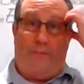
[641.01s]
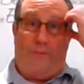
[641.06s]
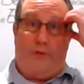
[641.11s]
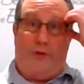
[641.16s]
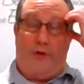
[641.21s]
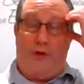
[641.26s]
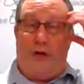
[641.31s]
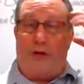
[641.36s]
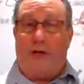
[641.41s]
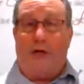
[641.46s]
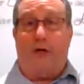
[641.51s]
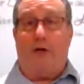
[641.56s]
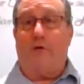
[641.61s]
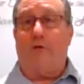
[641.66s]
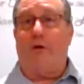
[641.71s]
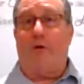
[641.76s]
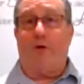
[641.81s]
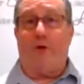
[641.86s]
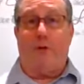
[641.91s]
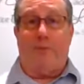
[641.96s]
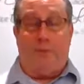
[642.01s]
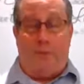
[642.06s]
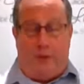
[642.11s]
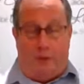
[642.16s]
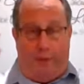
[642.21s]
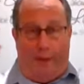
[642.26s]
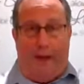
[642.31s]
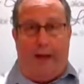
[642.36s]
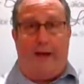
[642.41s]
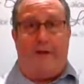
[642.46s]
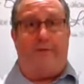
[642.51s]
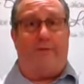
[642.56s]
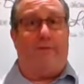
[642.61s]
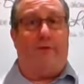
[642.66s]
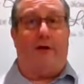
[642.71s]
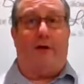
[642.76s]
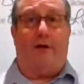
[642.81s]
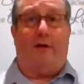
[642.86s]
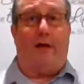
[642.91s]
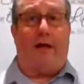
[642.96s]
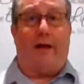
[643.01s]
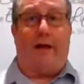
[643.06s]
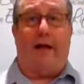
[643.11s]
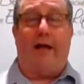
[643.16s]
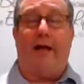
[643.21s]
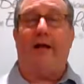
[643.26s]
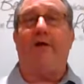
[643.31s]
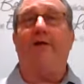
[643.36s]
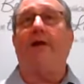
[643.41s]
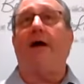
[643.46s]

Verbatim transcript: You're not going to grow. You, you may have a lot of head